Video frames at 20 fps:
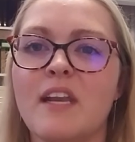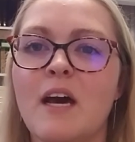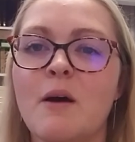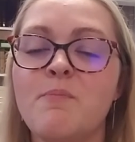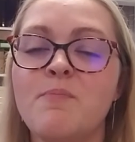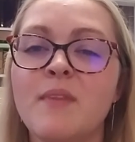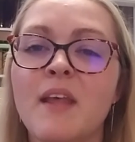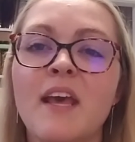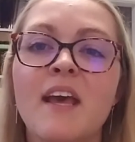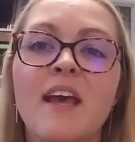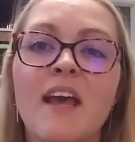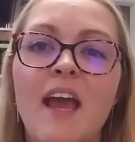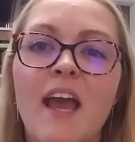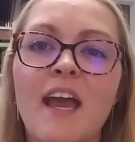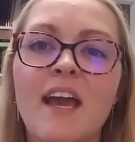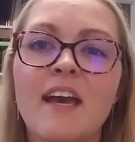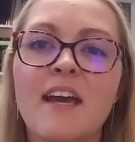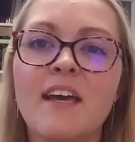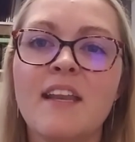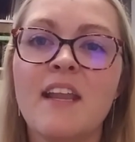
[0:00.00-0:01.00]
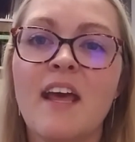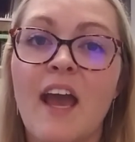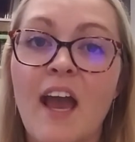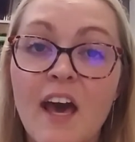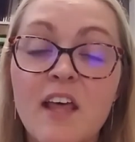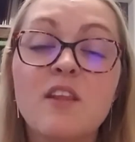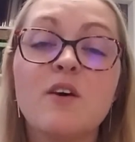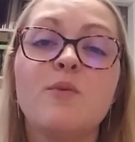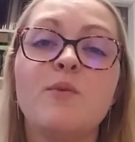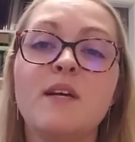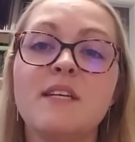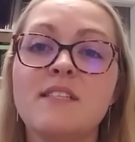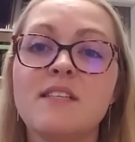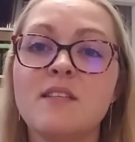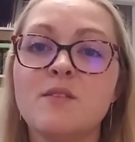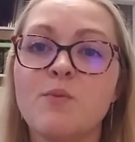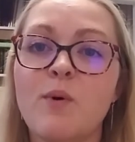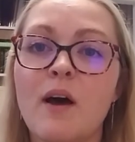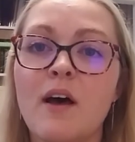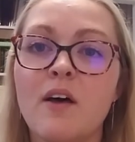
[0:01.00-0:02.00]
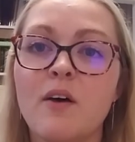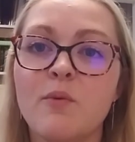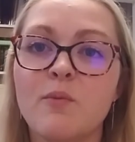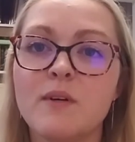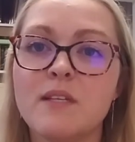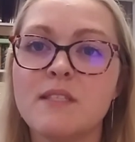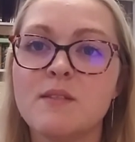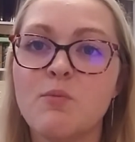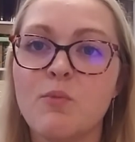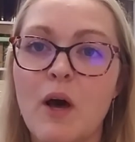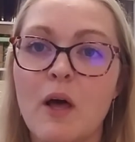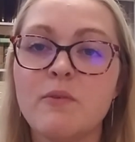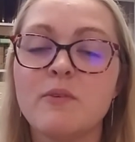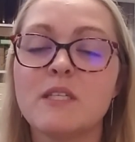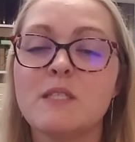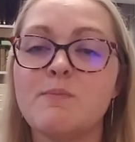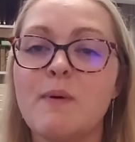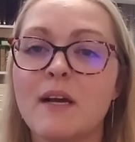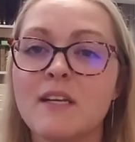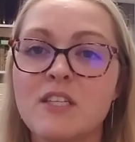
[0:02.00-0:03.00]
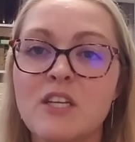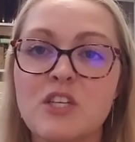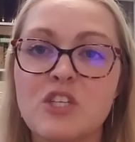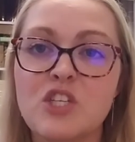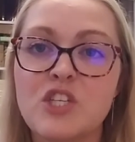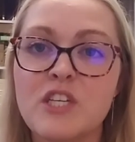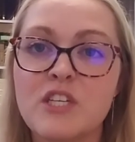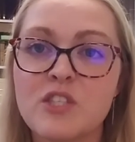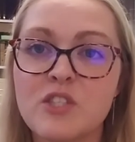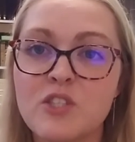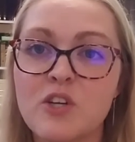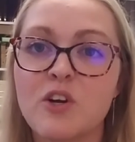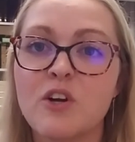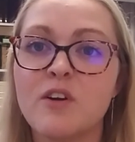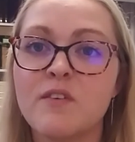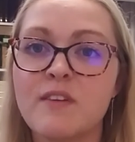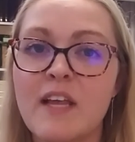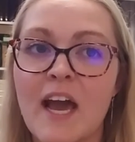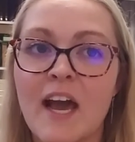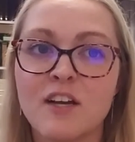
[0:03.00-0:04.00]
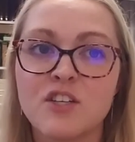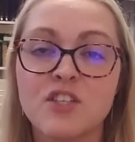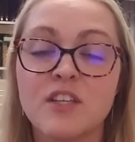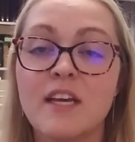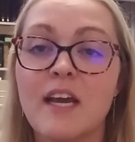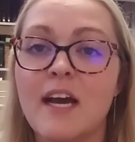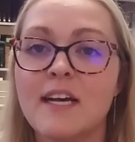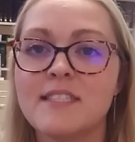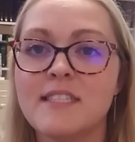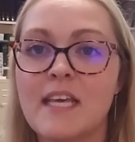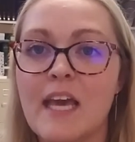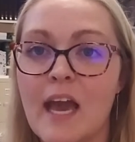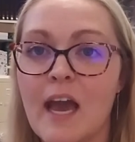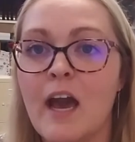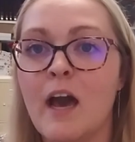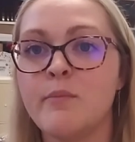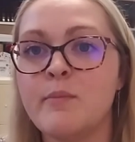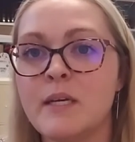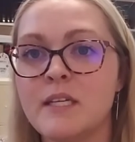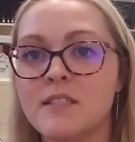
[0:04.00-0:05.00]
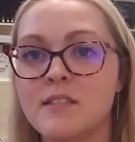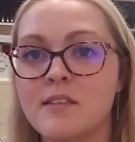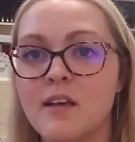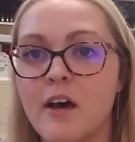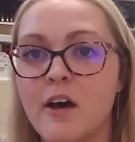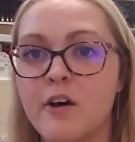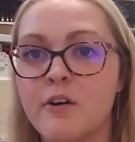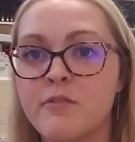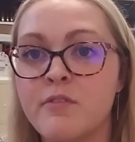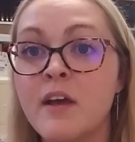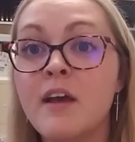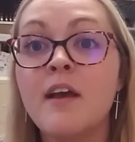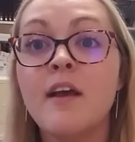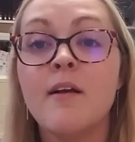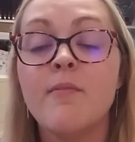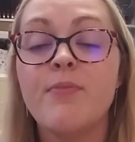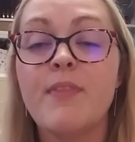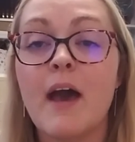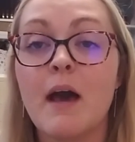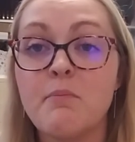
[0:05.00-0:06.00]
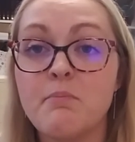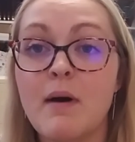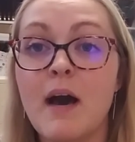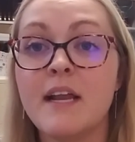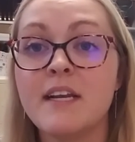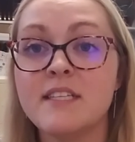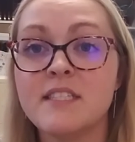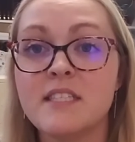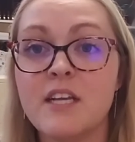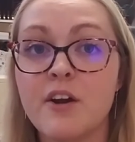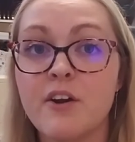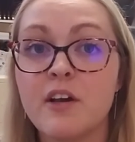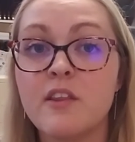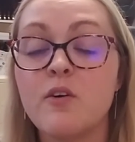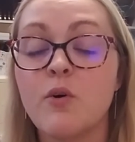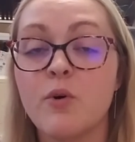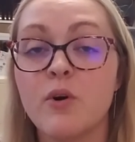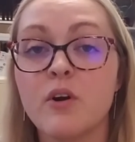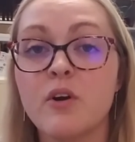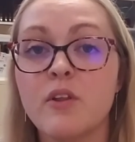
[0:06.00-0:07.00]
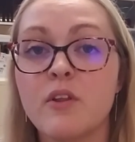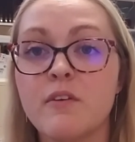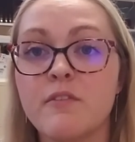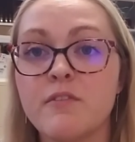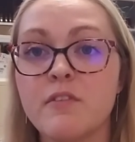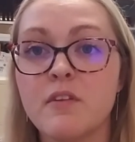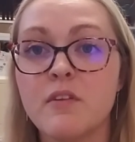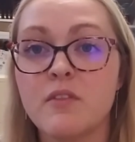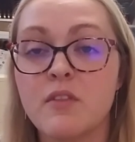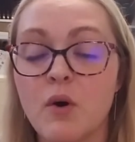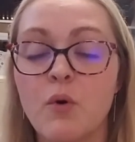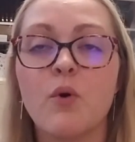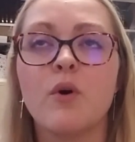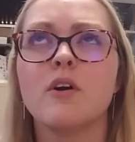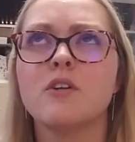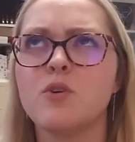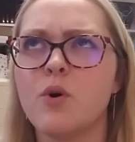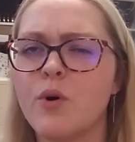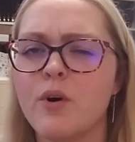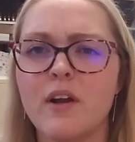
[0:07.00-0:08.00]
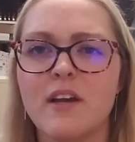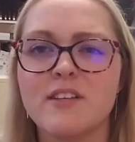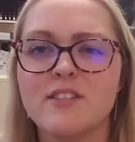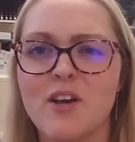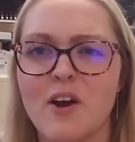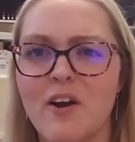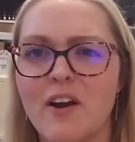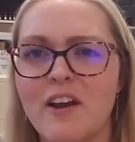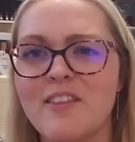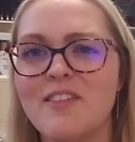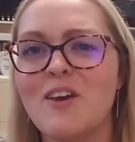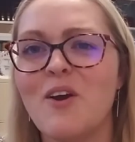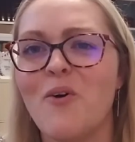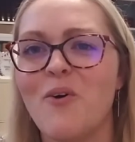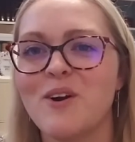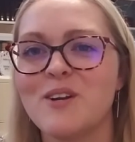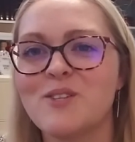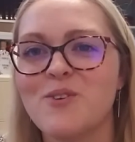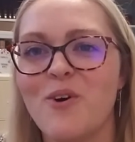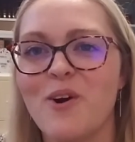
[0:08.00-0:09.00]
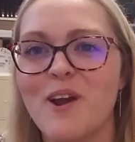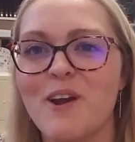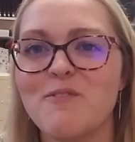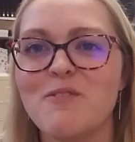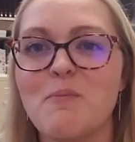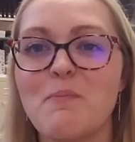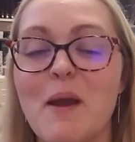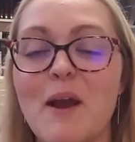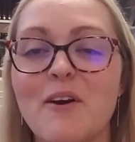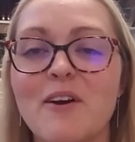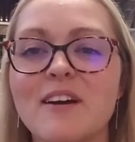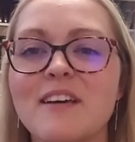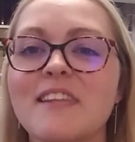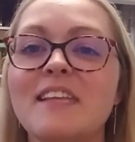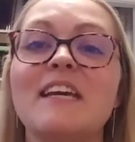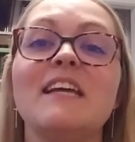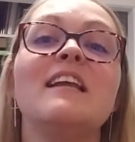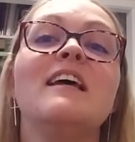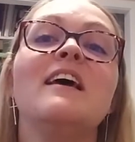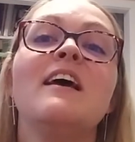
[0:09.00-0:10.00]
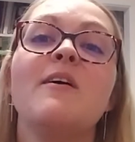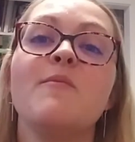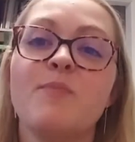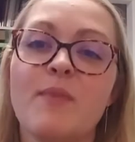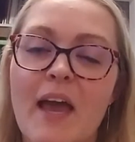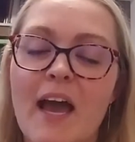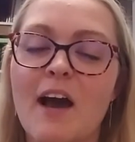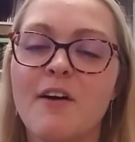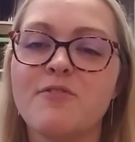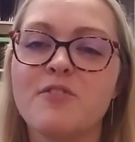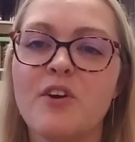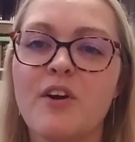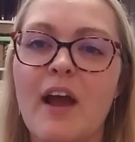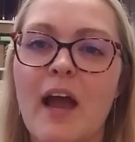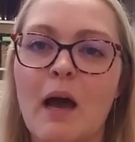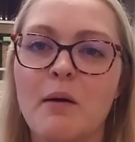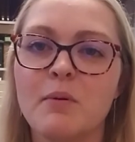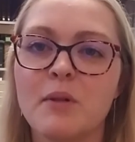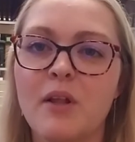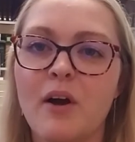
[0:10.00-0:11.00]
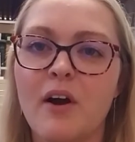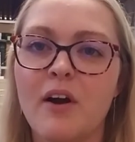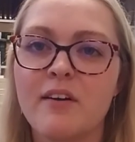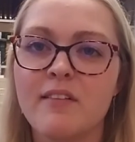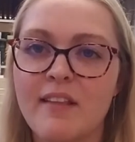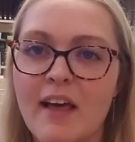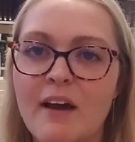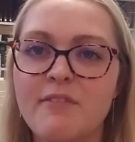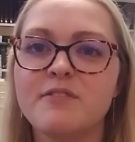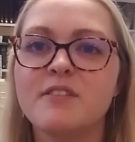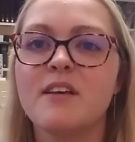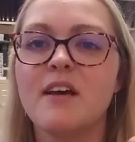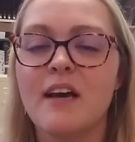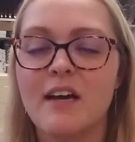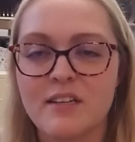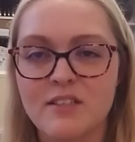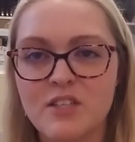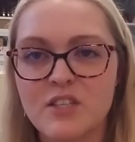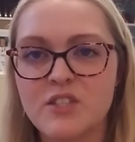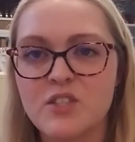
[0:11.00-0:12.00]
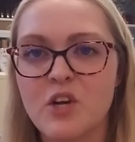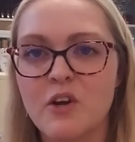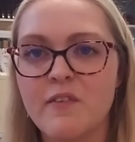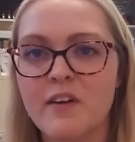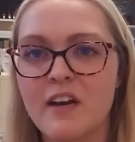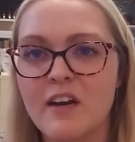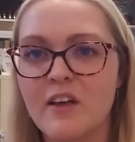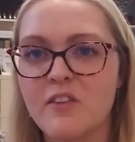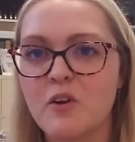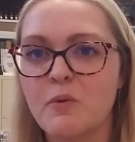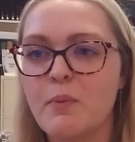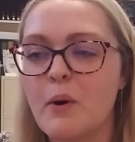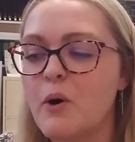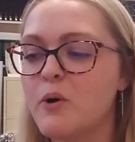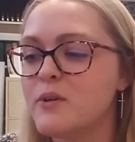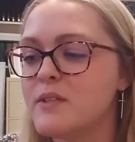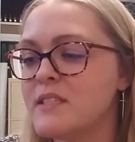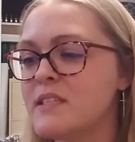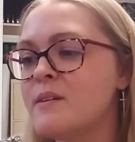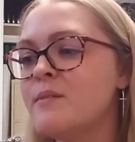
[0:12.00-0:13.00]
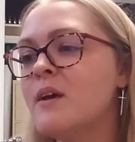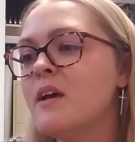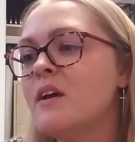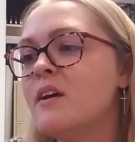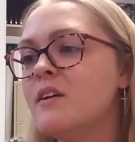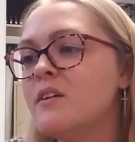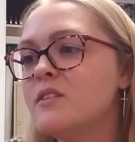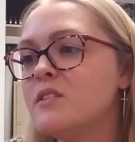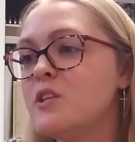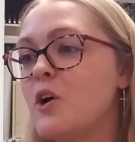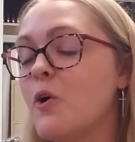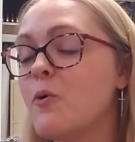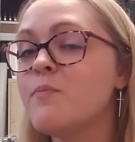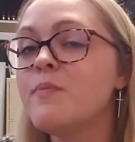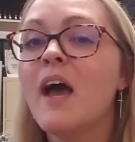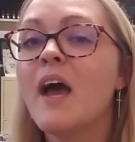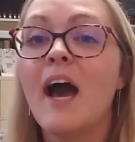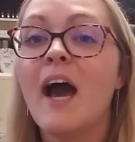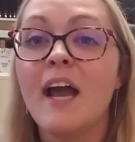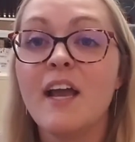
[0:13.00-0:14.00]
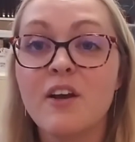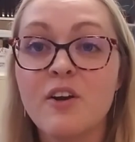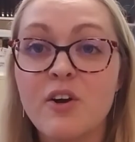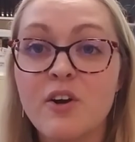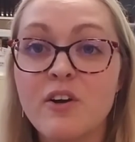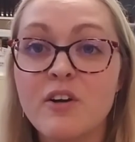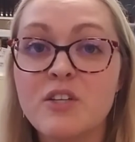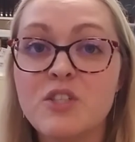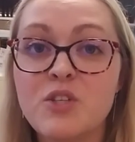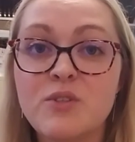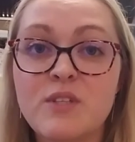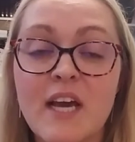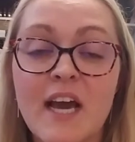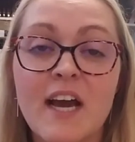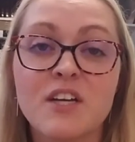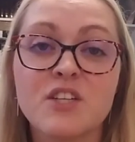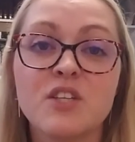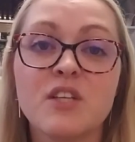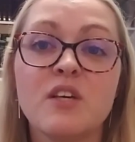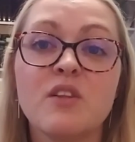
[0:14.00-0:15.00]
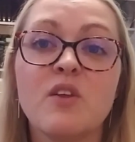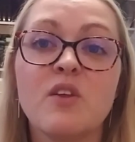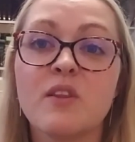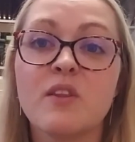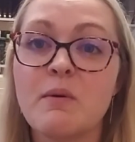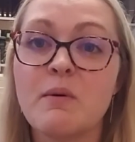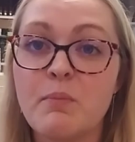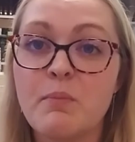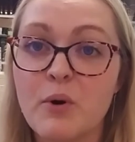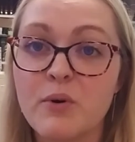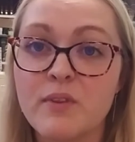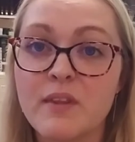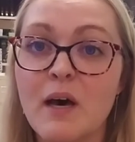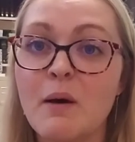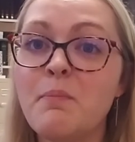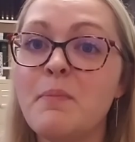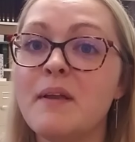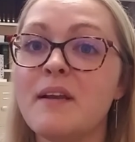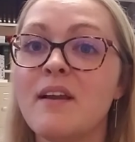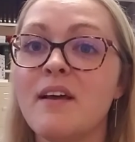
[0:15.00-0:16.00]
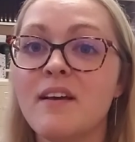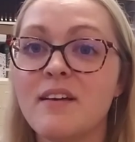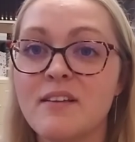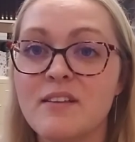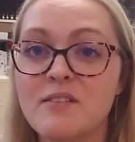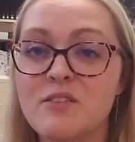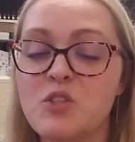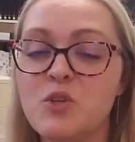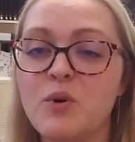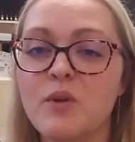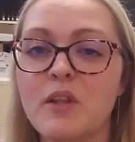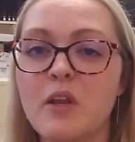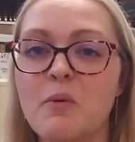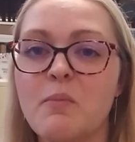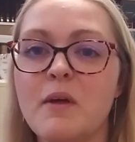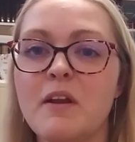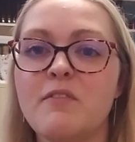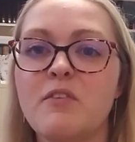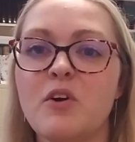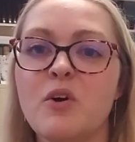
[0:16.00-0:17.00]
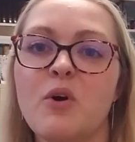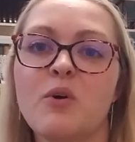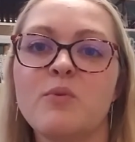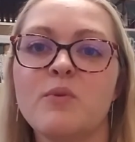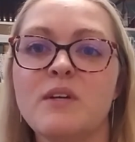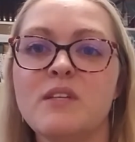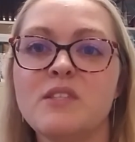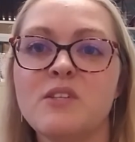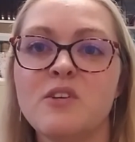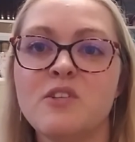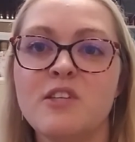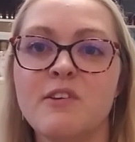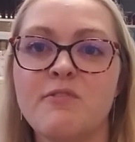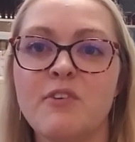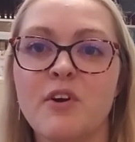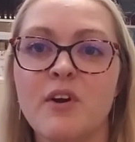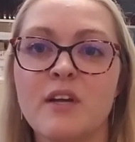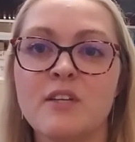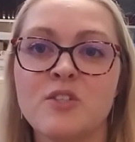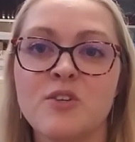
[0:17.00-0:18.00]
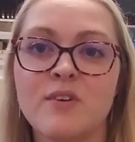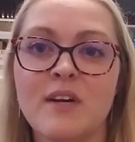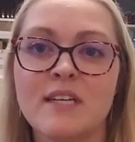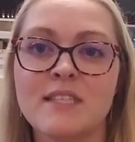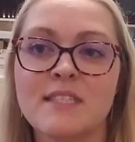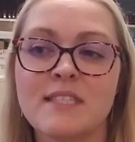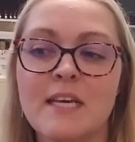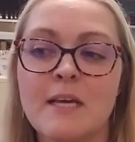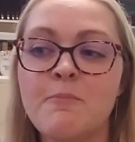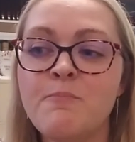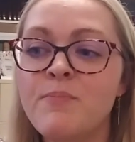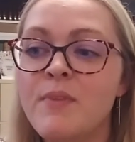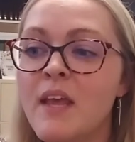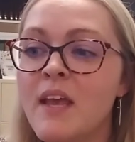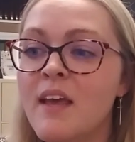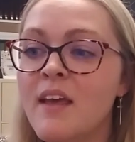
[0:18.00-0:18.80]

it up. And Heloise as well was well-respected. She served actually as the abbess of that monastery, the oratory of the Paraclete, after Abelard left to serve at another post. So I encourage you to actually look them both up and do a little bit of your own research if you're interested.